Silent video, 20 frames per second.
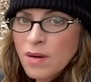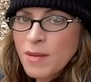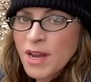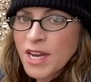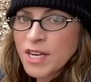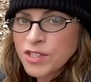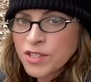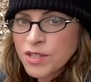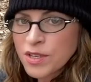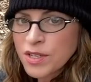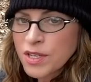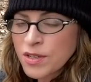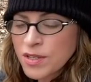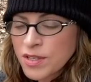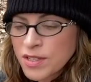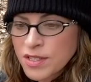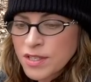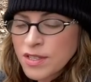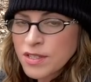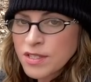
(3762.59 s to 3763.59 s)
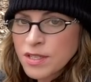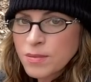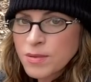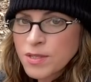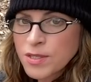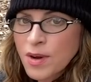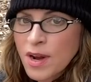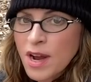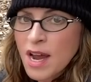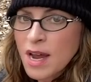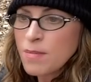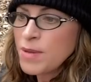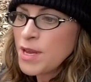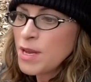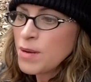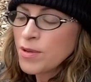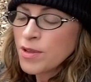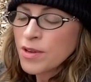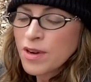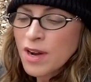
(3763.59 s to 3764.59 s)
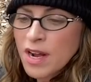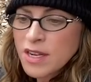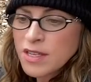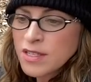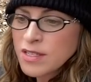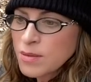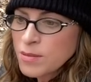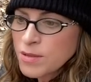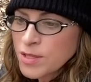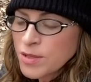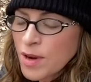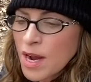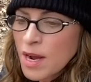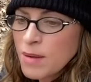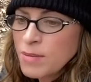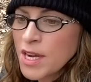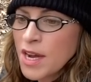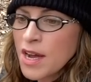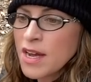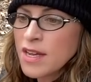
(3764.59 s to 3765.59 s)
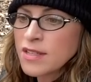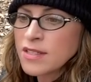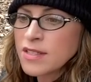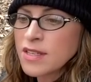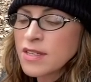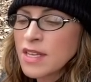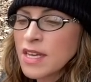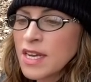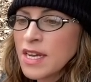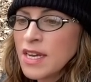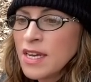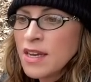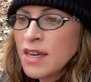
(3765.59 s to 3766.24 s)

Make sure you're still subscribed. People are unsubscribed constantly.